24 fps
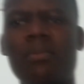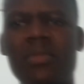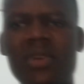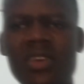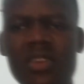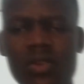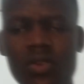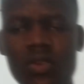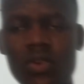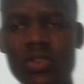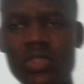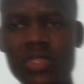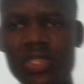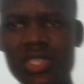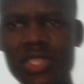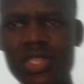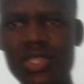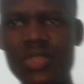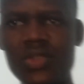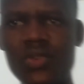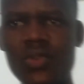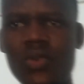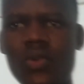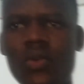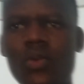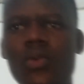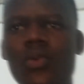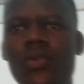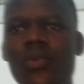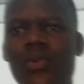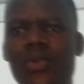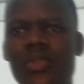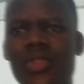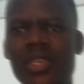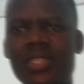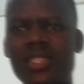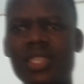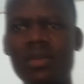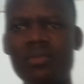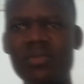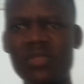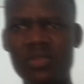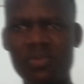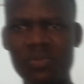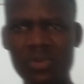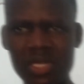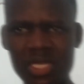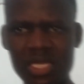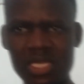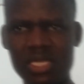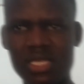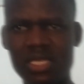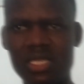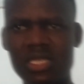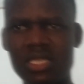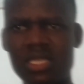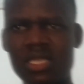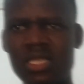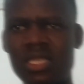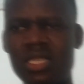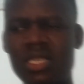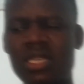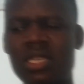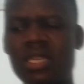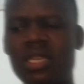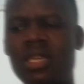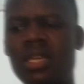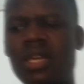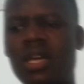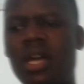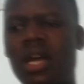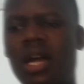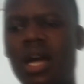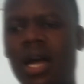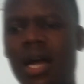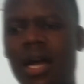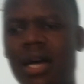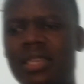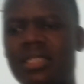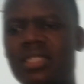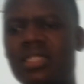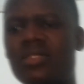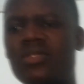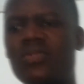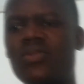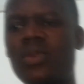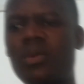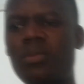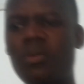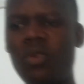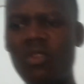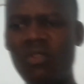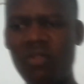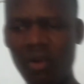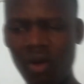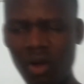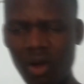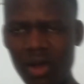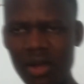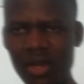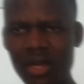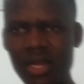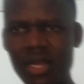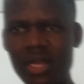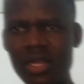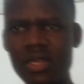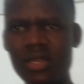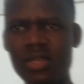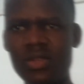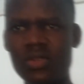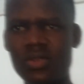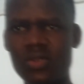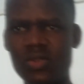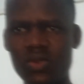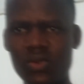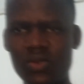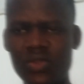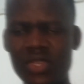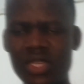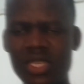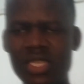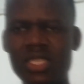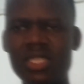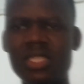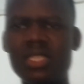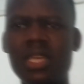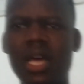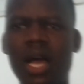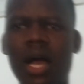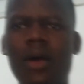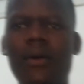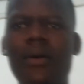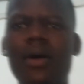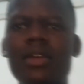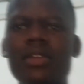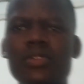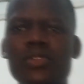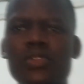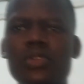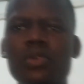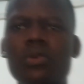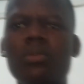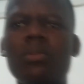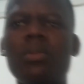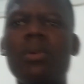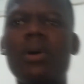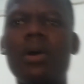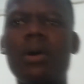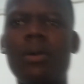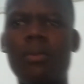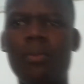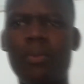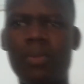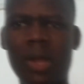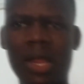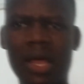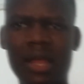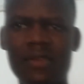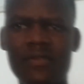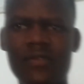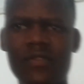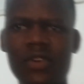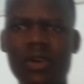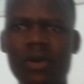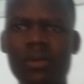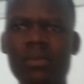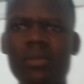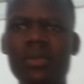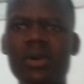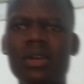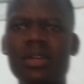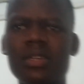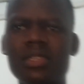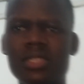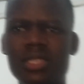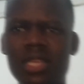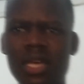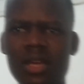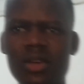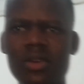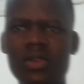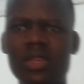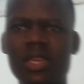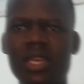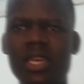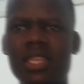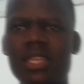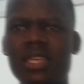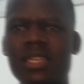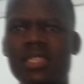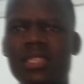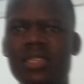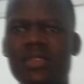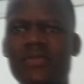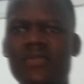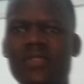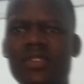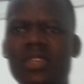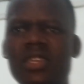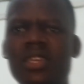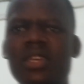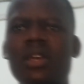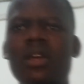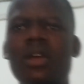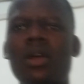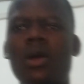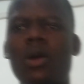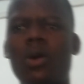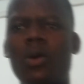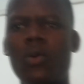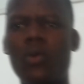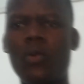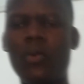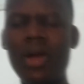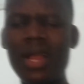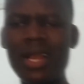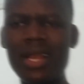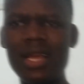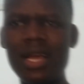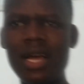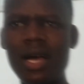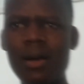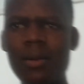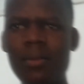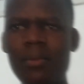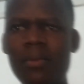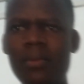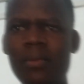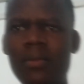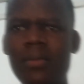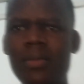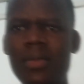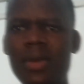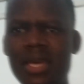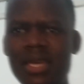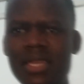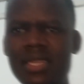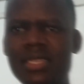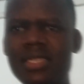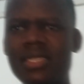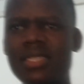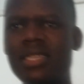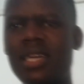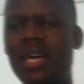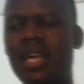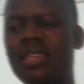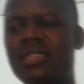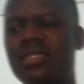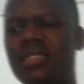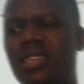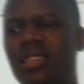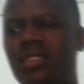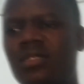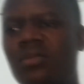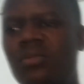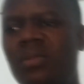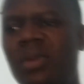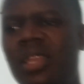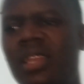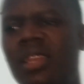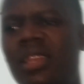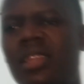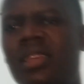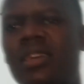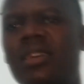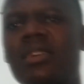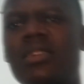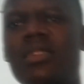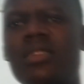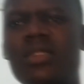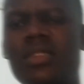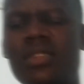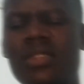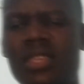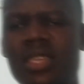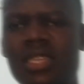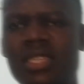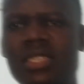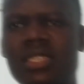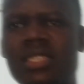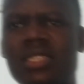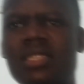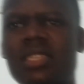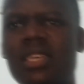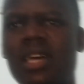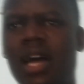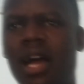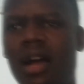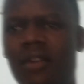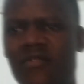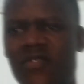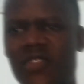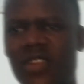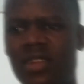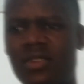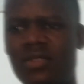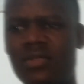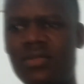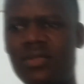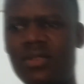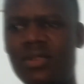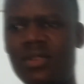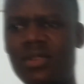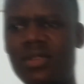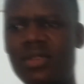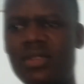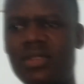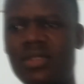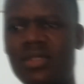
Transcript: May you continue with the same spirit as we move on to this our YouTube platform, Zion Kenya TV. Welcome, ladies and gentlemen, this afternoon.